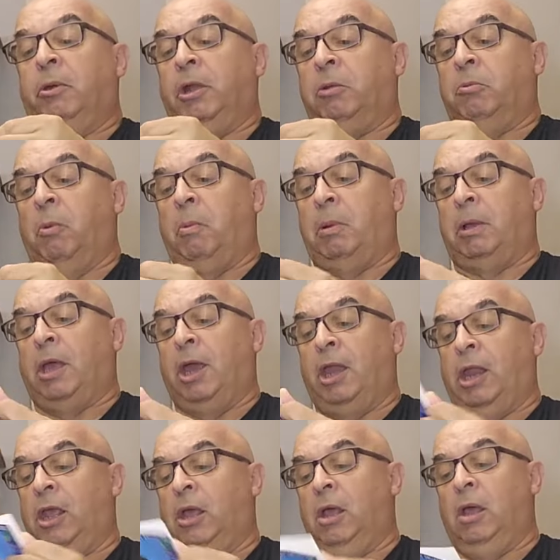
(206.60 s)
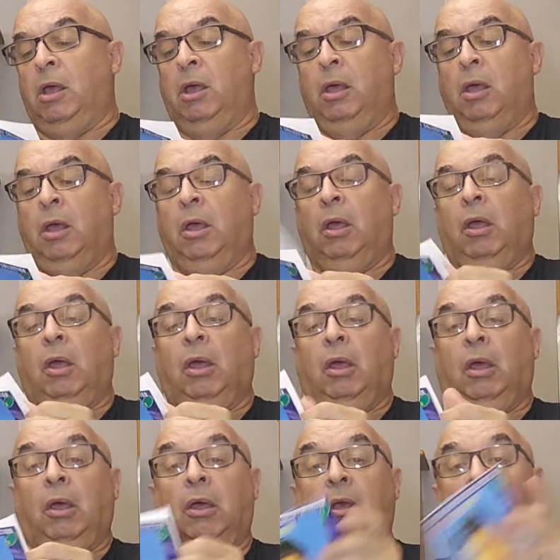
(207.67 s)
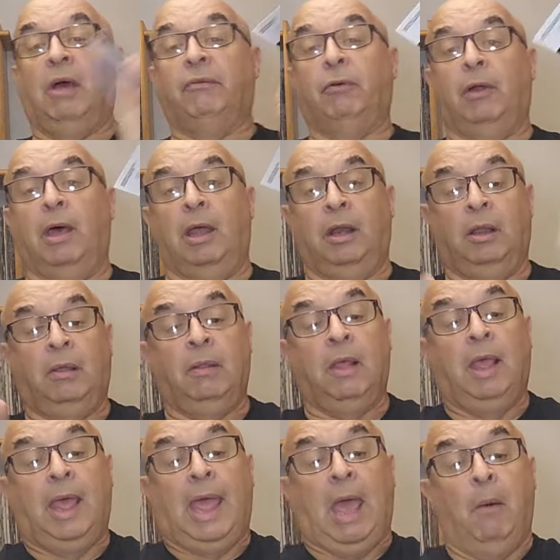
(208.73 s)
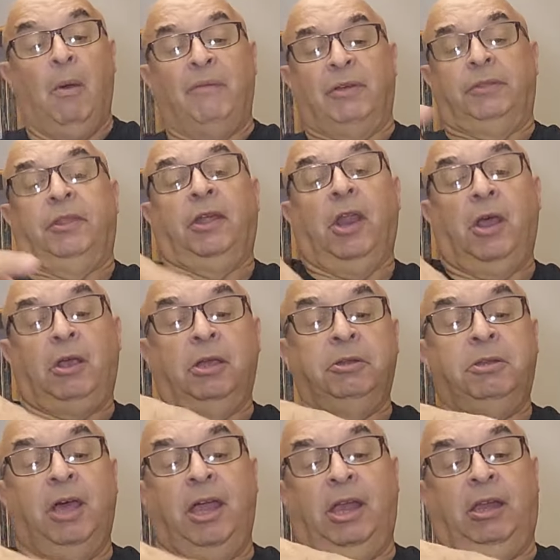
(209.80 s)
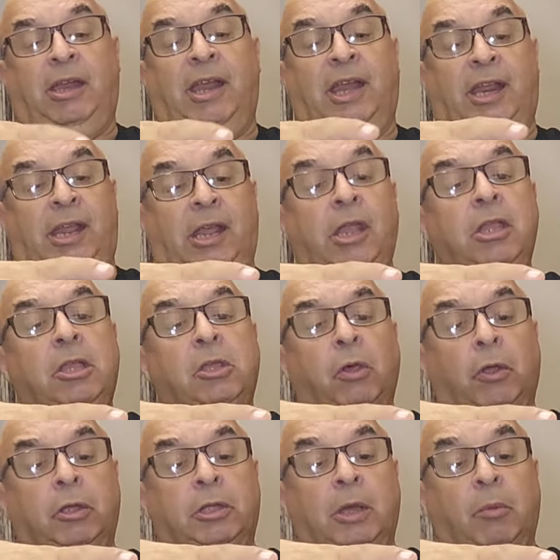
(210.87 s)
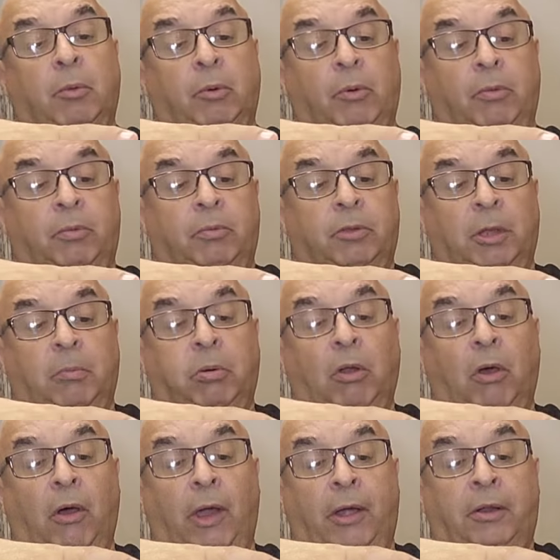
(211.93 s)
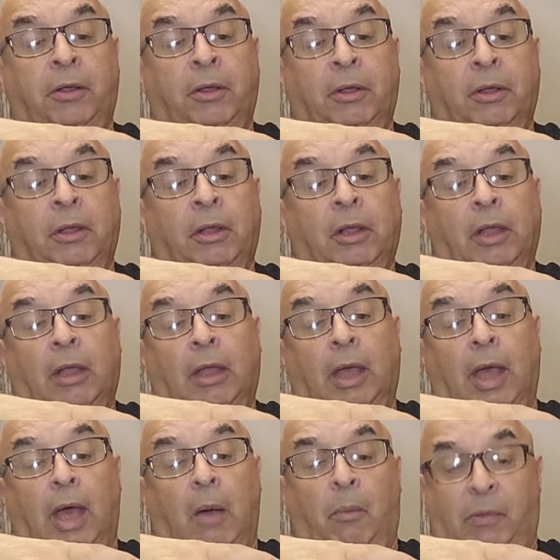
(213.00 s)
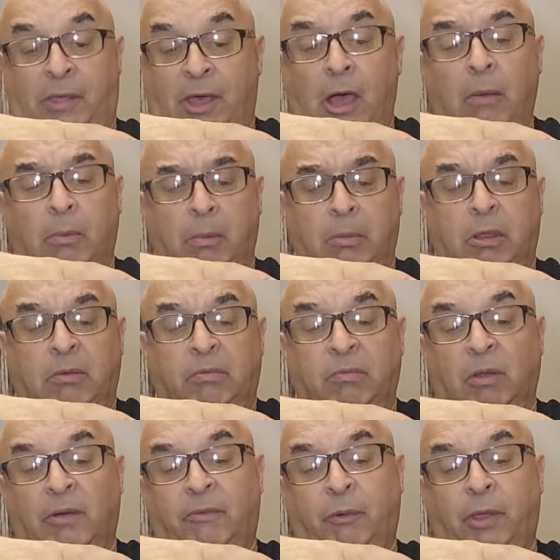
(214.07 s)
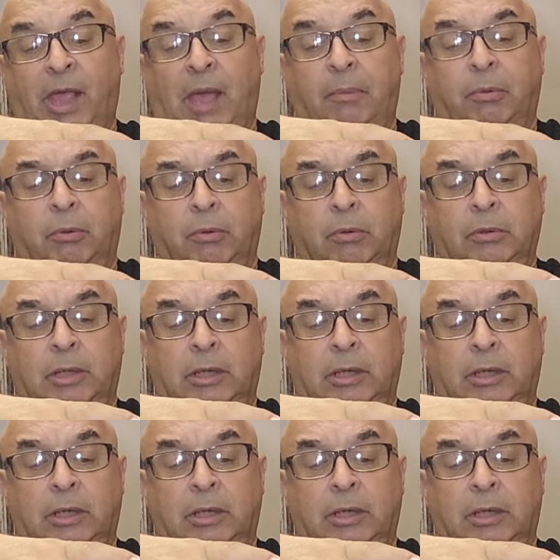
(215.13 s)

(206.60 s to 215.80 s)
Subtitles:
with just replicating cover art. However, they don't contain any inserts that were supplied with the albums. Like, for example,